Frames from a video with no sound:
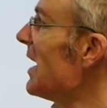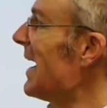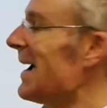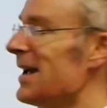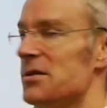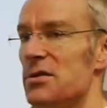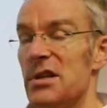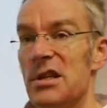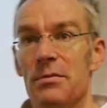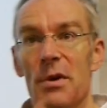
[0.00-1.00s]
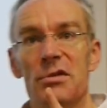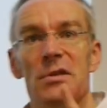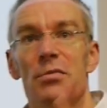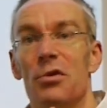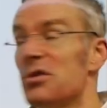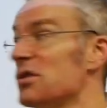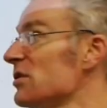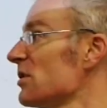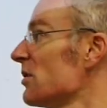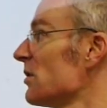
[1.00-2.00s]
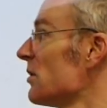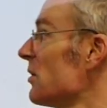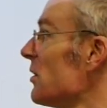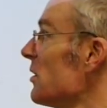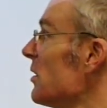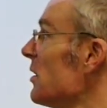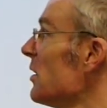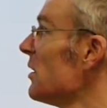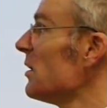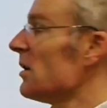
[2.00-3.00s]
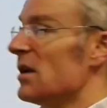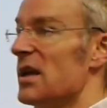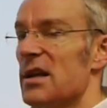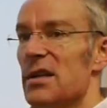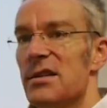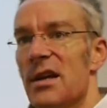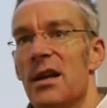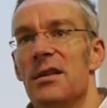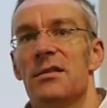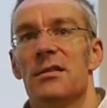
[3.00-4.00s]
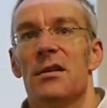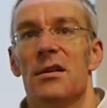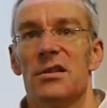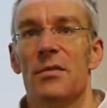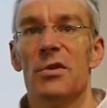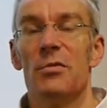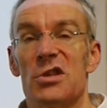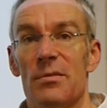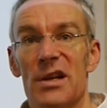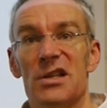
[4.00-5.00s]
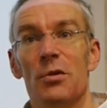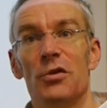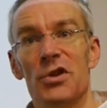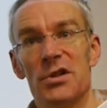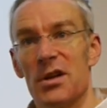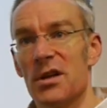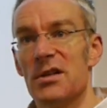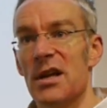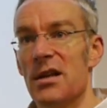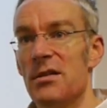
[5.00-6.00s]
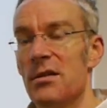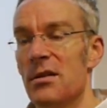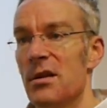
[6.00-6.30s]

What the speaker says: and this is most important, it contains something the master one doesn't contain.